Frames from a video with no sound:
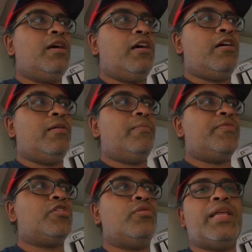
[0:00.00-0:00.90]

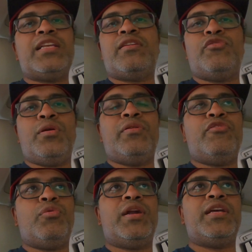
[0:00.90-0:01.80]
So that's if
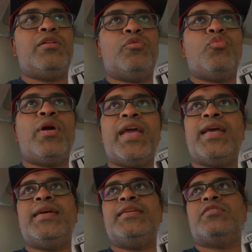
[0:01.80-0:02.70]
you want to download
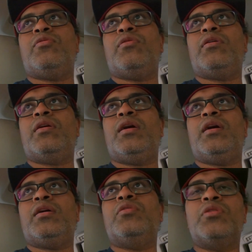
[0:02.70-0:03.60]
Waze or
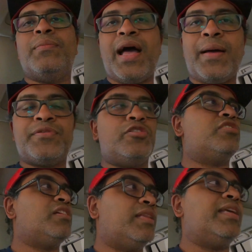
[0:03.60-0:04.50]
Google Maps, you
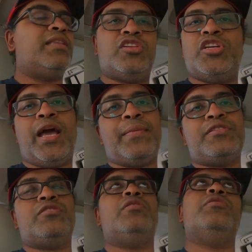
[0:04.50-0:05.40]
still need the GApps,
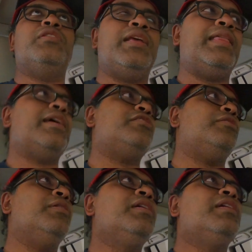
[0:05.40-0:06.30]
so you need that too.